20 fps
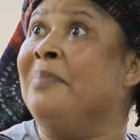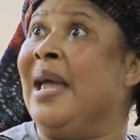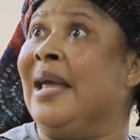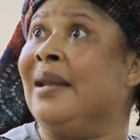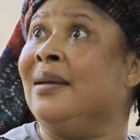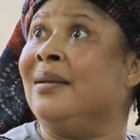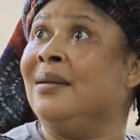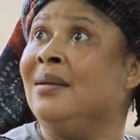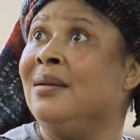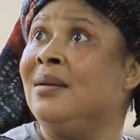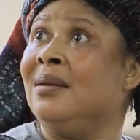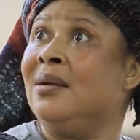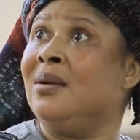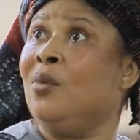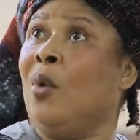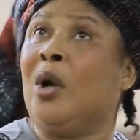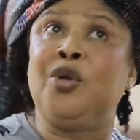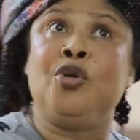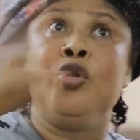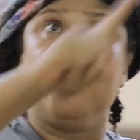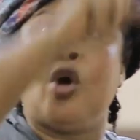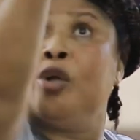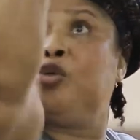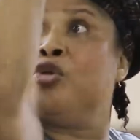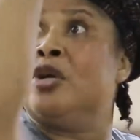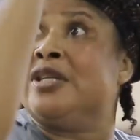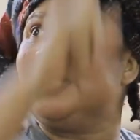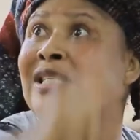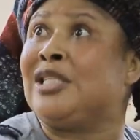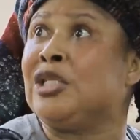at men. What did you go
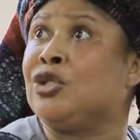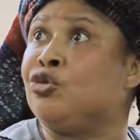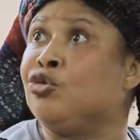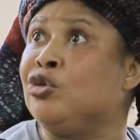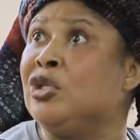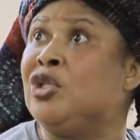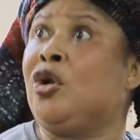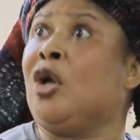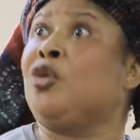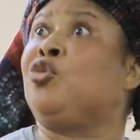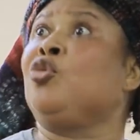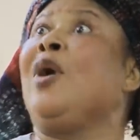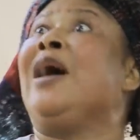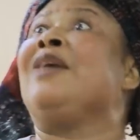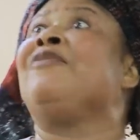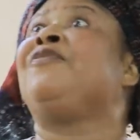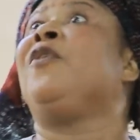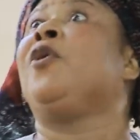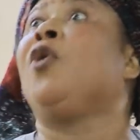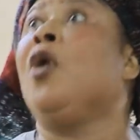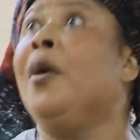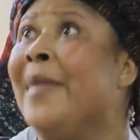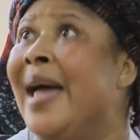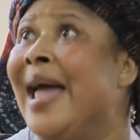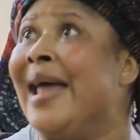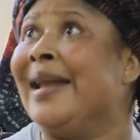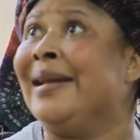to the city to? This is not to go and follow